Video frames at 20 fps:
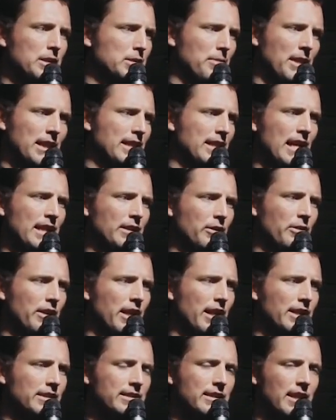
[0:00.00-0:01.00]
but I did not know that at
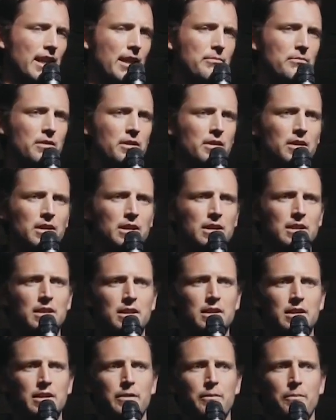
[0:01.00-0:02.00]
the time.
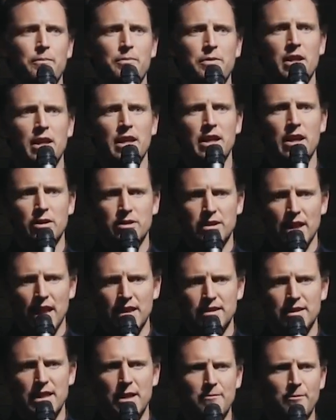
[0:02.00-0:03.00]
He goes, I got a
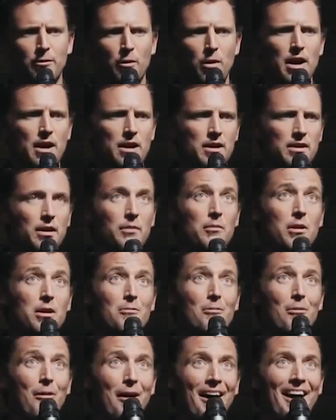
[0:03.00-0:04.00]
tip for you. I'm like,
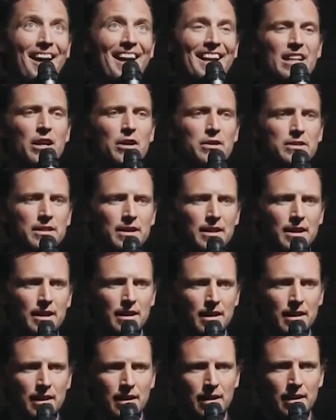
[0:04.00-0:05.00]
what? He goes,
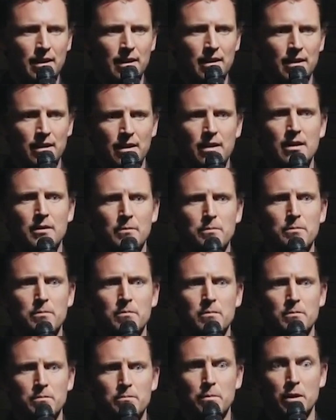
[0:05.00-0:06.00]

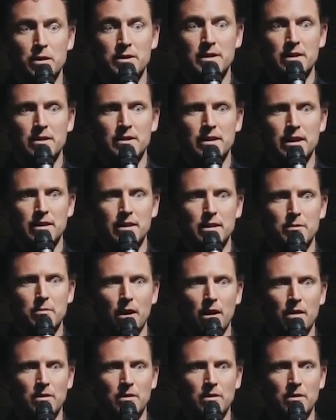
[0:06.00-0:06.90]
pussy will kill you, bro.